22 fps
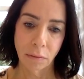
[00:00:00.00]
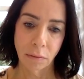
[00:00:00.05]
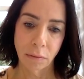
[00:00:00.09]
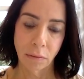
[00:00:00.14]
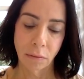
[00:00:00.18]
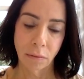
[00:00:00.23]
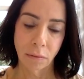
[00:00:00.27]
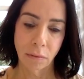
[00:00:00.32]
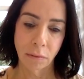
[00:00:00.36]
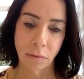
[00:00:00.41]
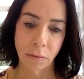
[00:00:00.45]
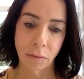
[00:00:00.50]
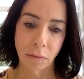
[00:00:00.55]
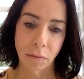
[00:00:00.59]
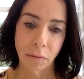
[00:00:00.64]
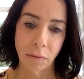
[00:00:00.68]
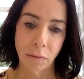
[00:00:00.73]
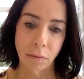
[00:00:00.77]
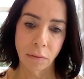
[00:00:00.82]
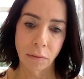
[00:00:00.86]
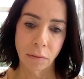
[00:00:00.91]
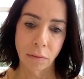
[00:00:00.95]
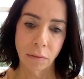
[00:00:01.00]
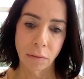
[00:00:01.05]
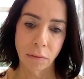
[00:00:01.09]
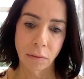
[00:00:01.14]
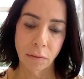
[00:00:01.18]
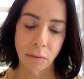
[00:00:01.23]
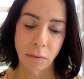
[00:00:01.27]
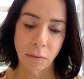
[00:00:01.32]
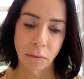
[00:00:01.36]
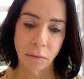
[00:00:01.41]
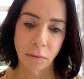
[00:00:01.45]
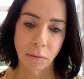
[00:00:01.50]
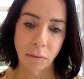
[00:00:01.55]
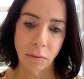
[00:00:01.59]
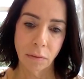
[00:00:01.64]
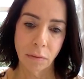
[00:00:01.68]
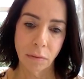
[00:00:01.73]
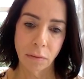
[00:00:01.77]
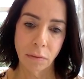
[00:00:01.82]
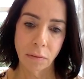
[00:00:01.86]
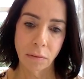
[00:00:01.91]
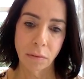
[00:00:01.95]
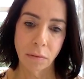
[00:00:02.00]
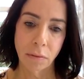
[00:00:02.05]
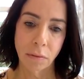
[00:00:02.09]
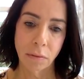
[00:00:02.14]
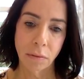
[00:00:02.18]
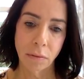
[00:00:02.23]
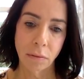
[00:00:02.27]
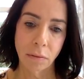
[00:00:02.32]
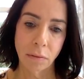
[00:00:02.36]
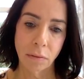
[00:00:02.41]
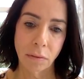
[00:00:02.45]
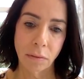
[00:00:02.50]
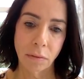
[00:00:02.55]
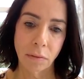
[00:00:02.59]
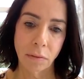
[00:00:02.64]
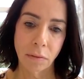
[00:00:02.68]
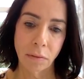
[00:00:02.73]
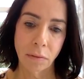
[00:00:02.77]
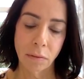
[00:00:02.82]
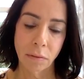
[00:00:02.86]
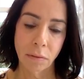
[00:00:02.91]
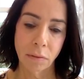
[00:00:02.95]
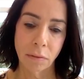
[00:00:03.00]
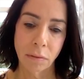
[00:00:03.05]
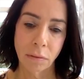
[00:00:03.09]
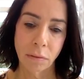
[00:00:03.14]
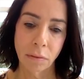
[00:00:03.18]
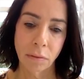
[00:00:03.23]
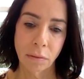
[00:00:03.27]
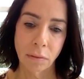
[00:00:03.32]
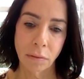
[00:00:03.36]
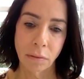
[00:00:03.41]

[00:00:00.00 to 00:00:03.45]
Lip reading: (not speaking)